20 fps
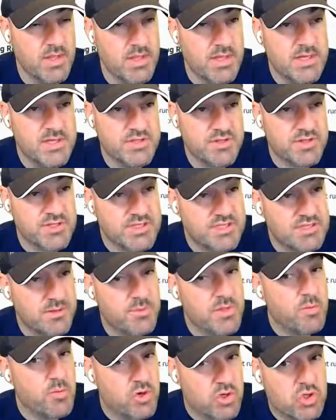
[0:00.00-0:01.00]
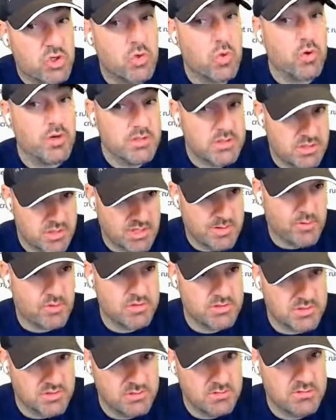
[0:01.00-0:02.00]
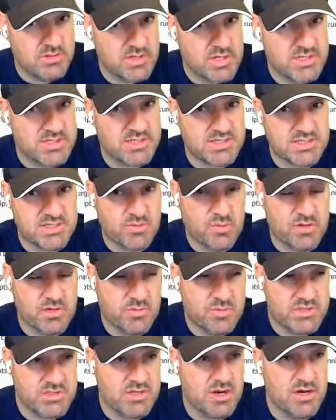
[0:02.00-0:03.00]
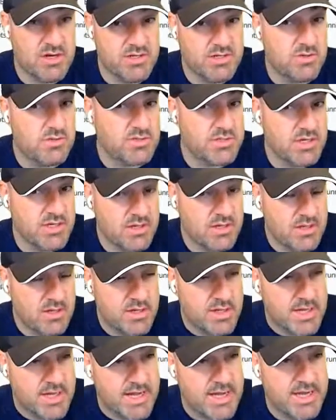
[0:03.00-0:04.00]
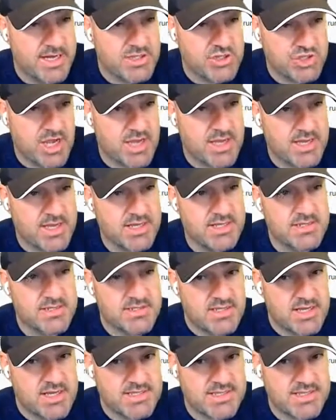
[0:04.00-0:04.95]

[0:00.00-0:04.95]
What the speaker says: So this is something we're going to come on to, because this is where we start using Jenkins as